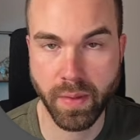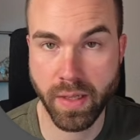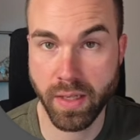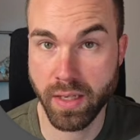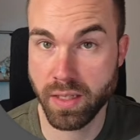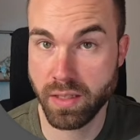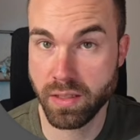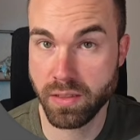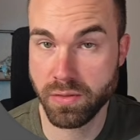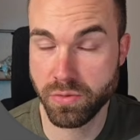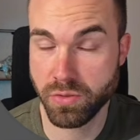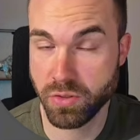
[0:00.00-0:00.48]

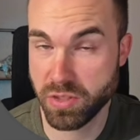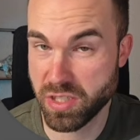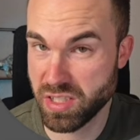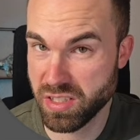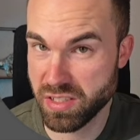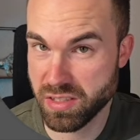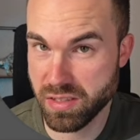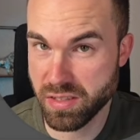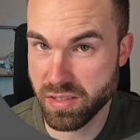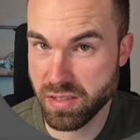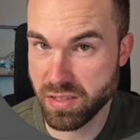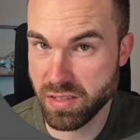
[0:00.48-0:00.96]
And for
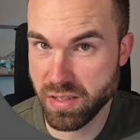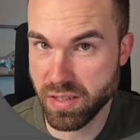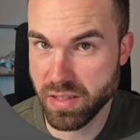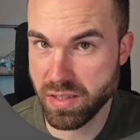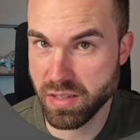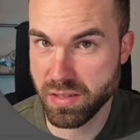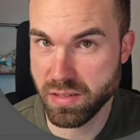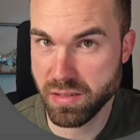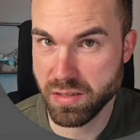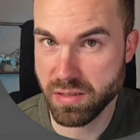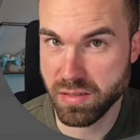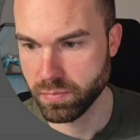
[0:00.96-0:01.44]
these
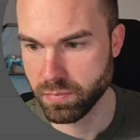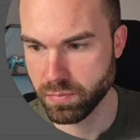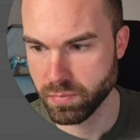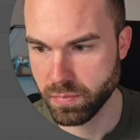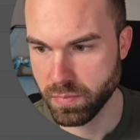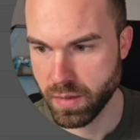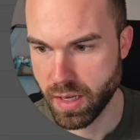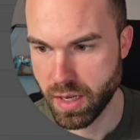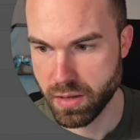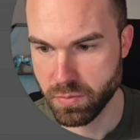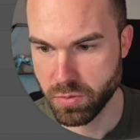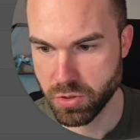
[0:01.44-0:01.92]
designs,
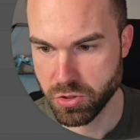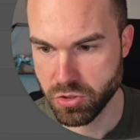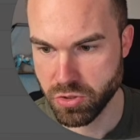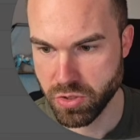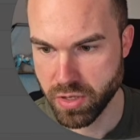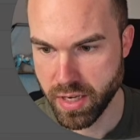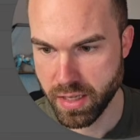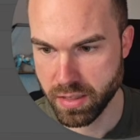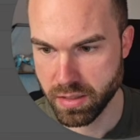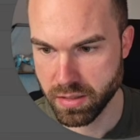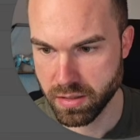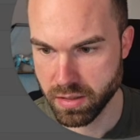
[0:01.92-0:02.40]
I want
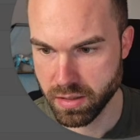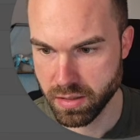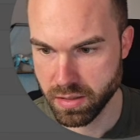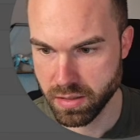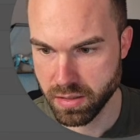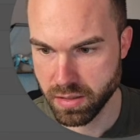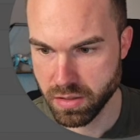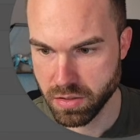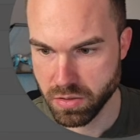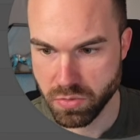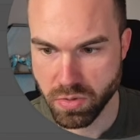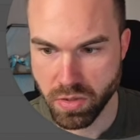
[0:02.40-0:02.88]
to add
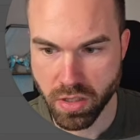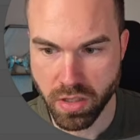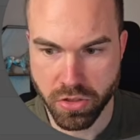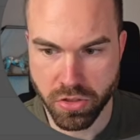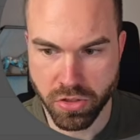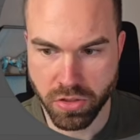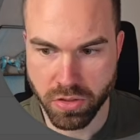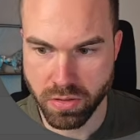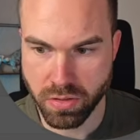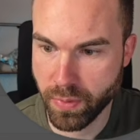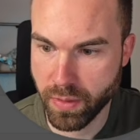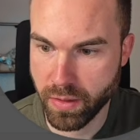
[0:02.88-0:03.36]
this
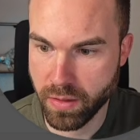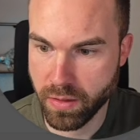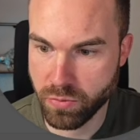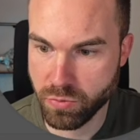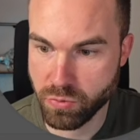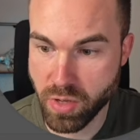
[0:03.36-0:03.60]
instruction.